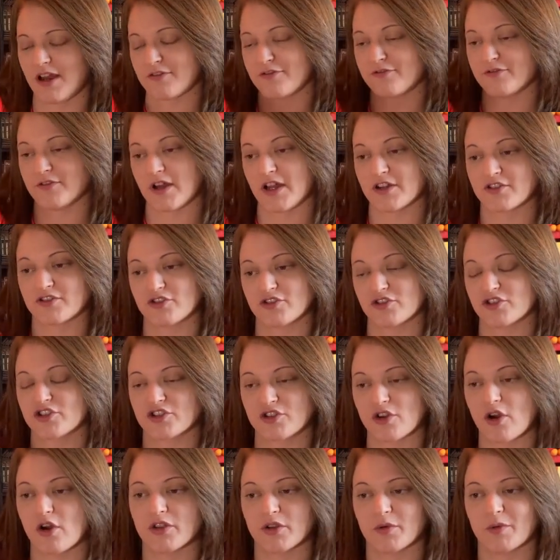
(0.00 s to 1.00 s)
I
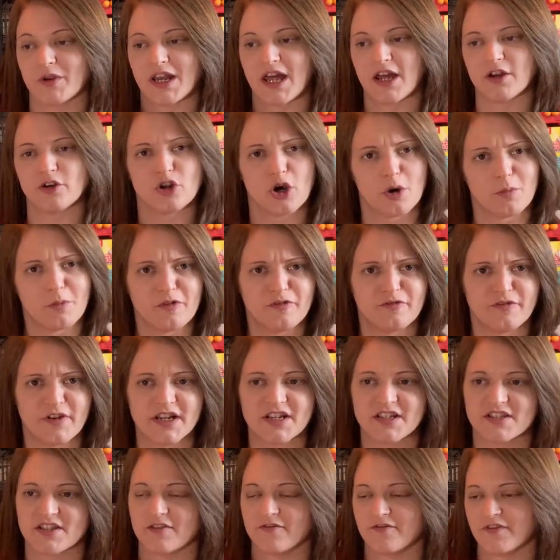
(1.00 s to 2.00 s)
just thought they were like normal
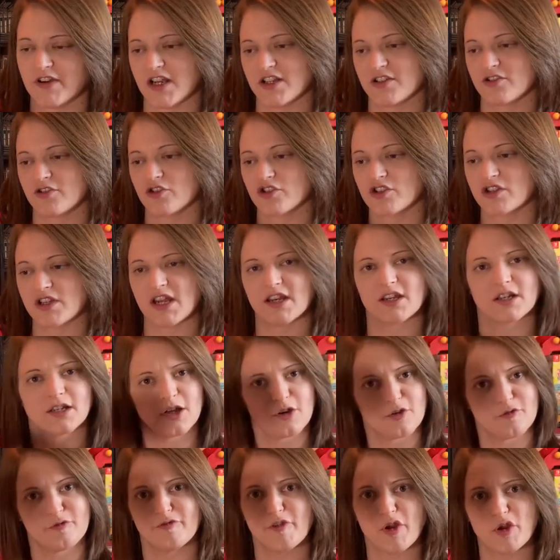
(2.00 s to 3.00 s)
figures at first, just in a
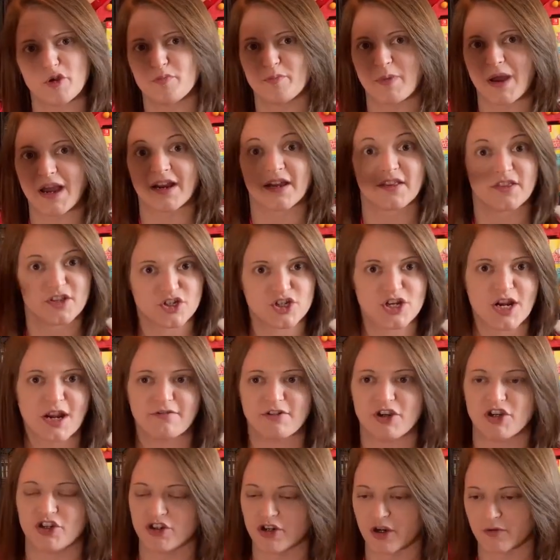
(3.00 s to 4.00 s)
little food bag in the
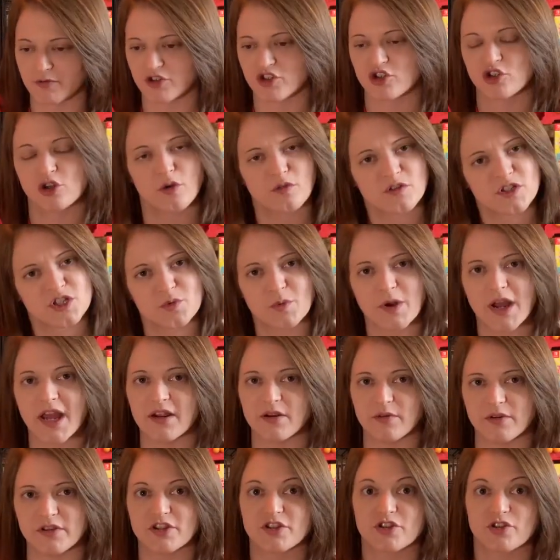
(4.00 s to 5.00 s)
charity shop, just tucked
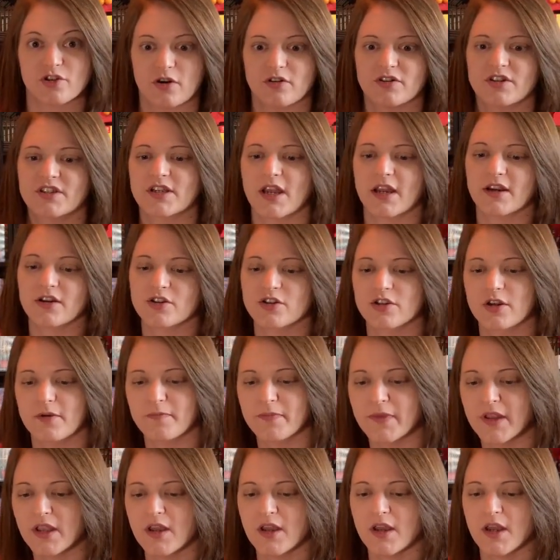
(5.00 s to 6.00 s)
away in the toy
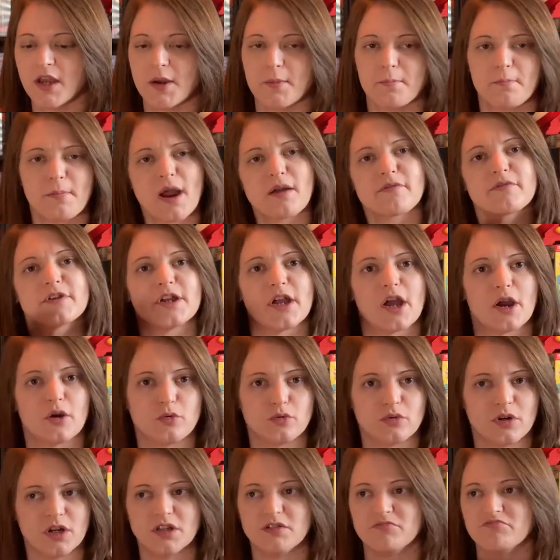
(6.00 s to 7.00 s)
section.
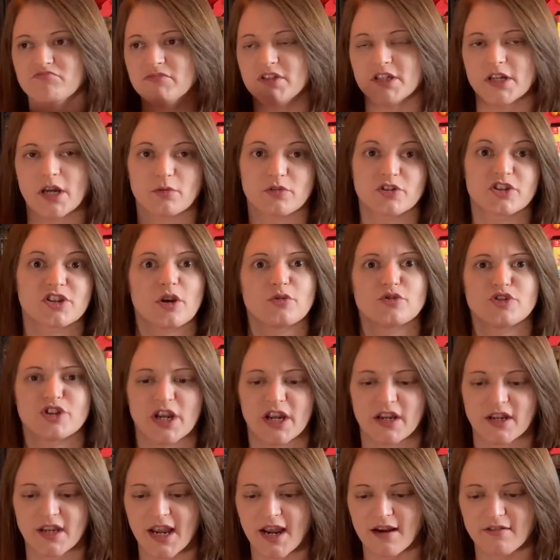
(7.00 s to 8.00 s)
Mario and, you know,
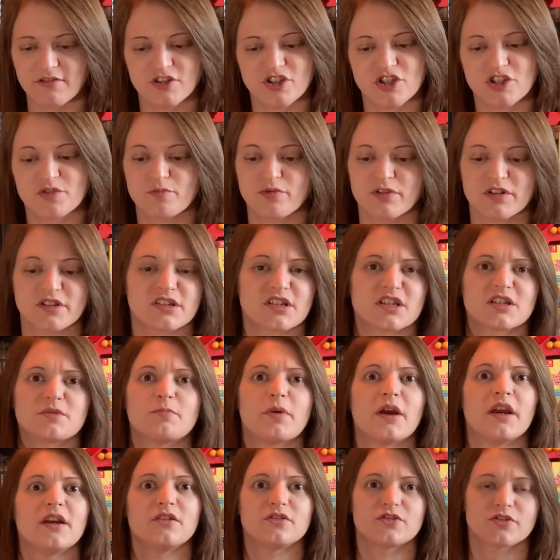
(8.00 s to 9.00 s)
associated characters, Princess
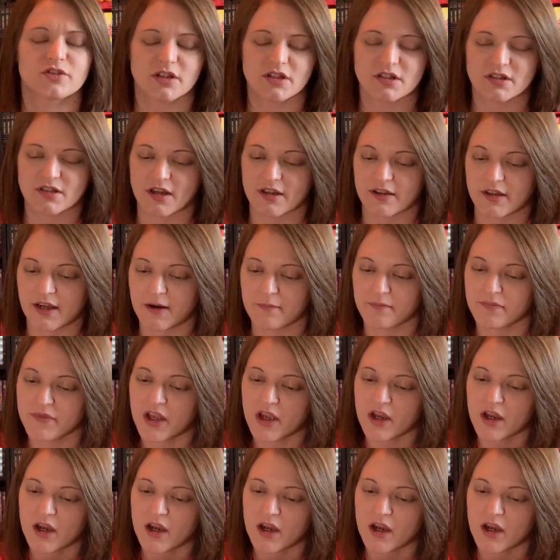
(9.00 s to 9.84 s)
Peach, things like that.